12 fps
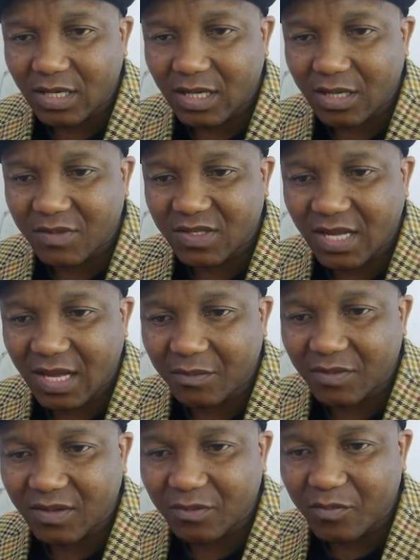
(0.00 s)
times
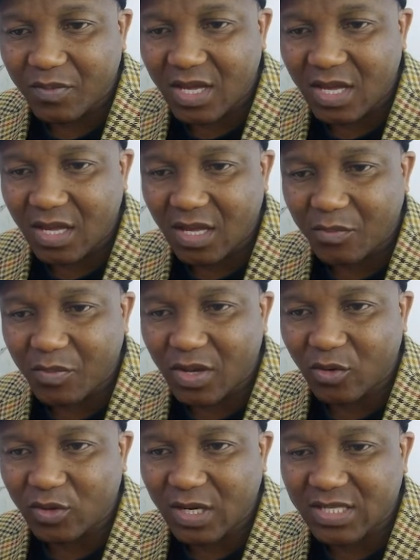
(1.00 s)
P
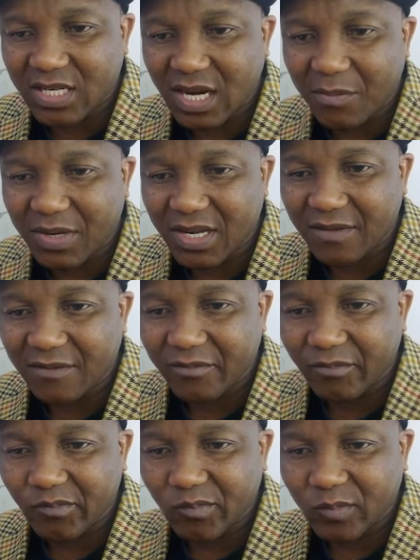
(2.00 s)
equal to 18, I believe,